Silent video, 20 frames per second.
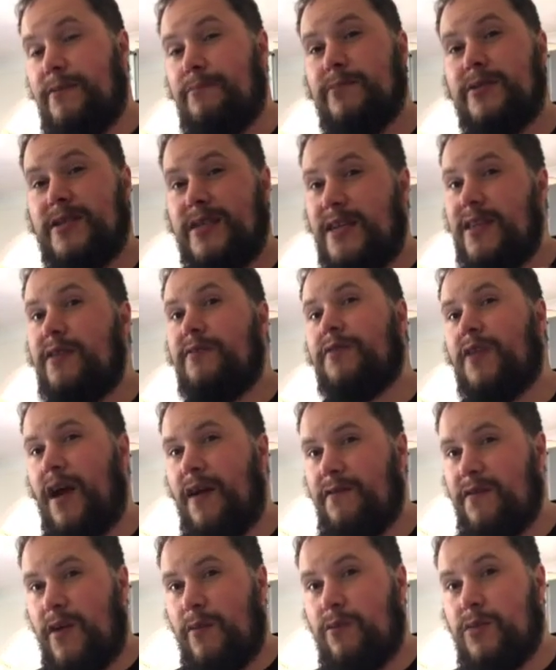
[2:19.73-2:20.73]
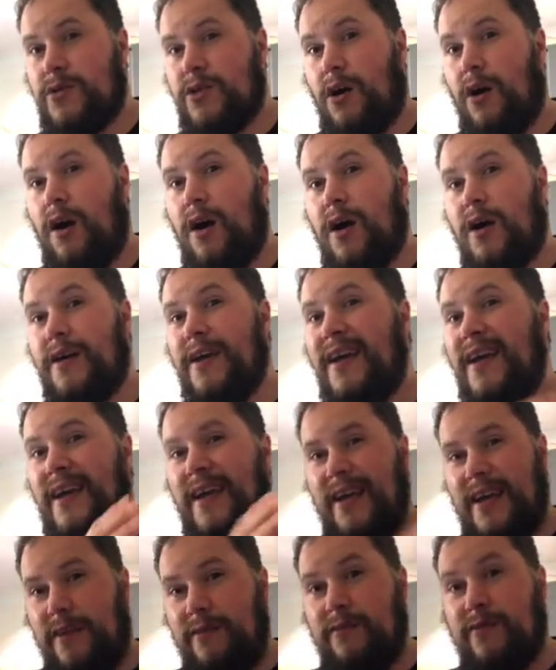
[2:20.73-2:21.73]
Particularly if that event was hard,
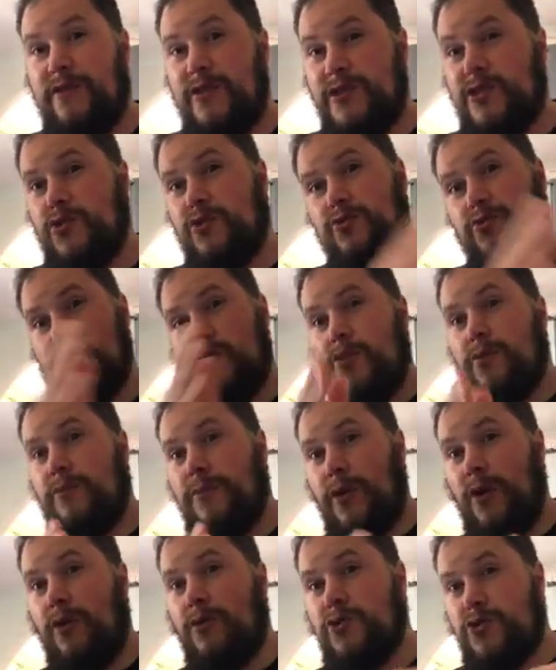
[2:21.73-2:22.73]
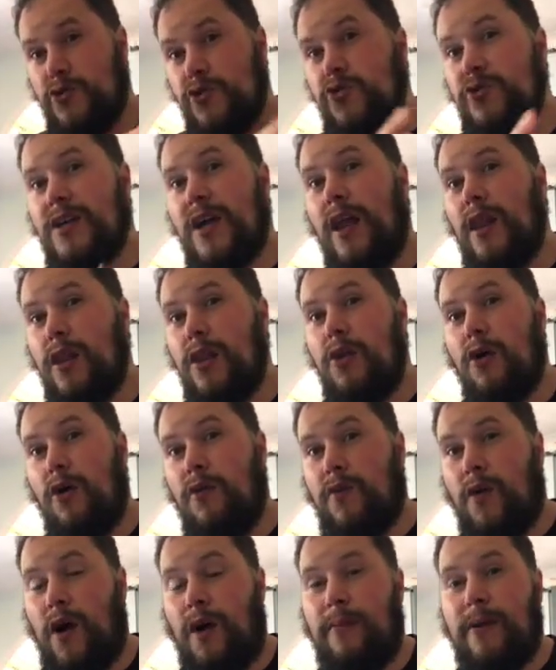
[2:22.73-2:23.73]
even if it's zone 2 and beyond, you're using a lot
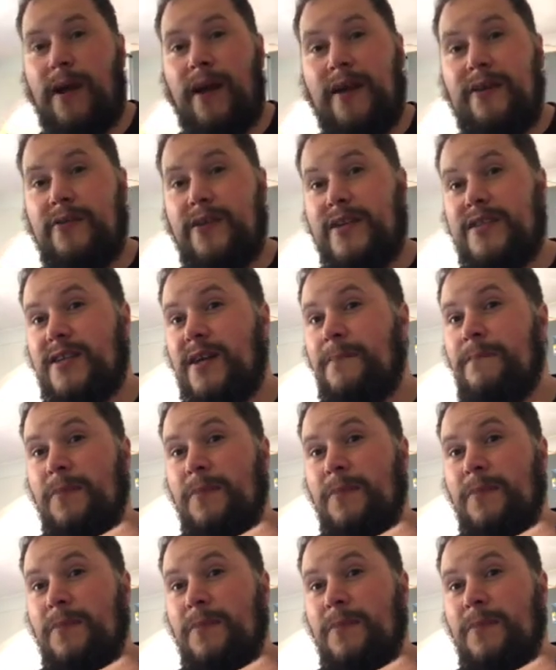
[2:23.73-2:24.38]
of carbohydrates,